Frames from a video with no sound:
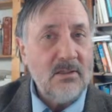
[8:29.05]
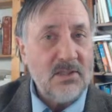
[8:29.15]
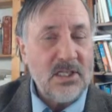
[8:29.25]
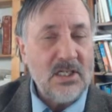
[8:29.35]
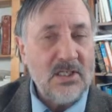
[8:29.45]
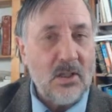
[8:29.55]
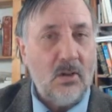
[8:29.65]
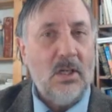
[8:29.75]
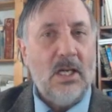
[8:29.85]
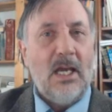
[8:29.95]
See,
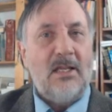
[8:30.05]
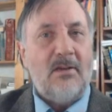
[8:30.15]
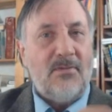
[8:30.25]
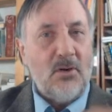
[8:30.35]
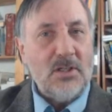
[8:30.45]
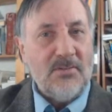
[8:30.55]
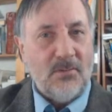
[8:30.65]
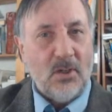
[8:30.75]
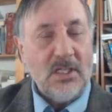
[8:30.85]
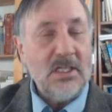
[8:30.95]
so the first
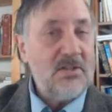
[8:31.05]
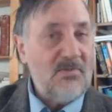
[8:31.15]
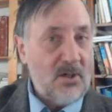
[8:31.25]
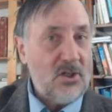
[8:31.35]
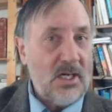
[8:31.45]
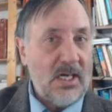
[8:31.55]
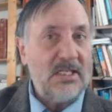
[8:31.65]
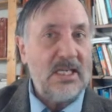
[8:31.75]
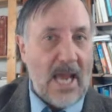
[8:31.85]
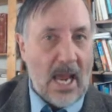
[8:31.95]
foot is functioning
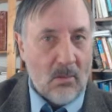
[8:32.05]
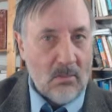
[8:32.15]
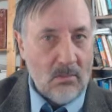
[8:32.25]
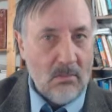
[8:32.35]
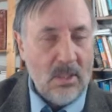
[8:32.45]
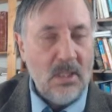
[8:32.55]
as a noun.